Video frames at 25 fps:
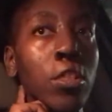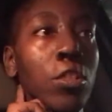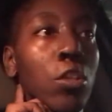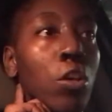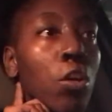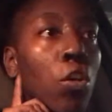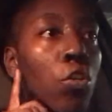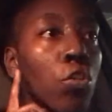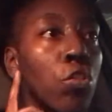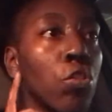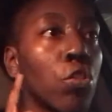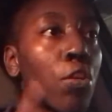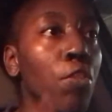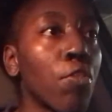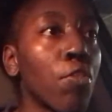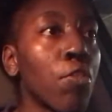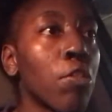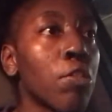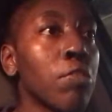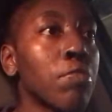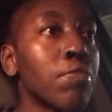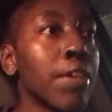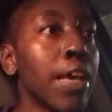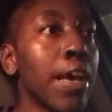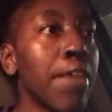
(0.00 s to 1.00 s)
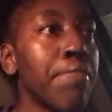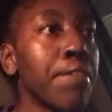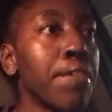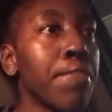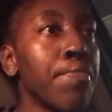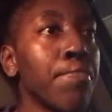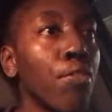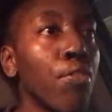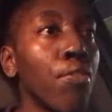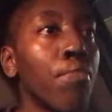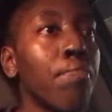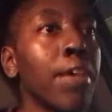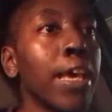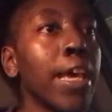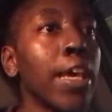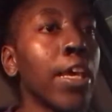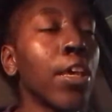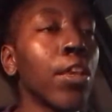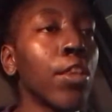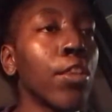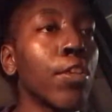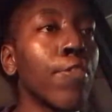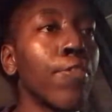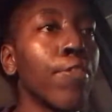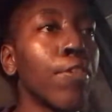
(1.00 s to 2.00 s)
So, you know, of course we have people
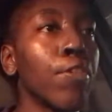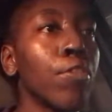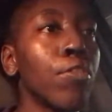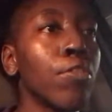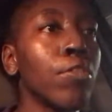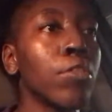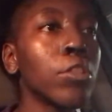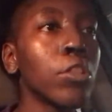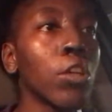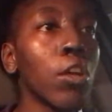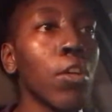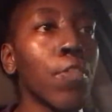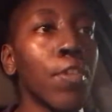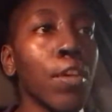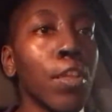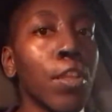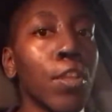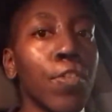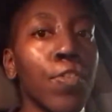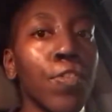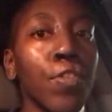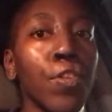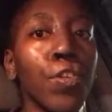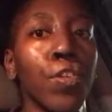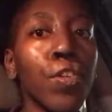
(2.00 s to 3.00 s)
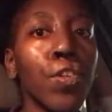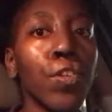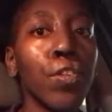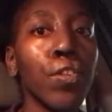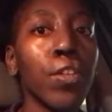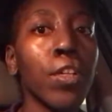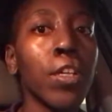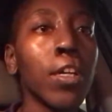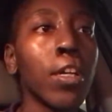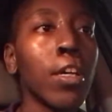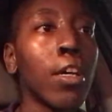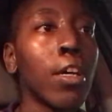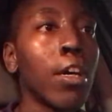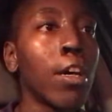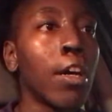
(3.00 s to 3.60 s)
making the food, serving the food.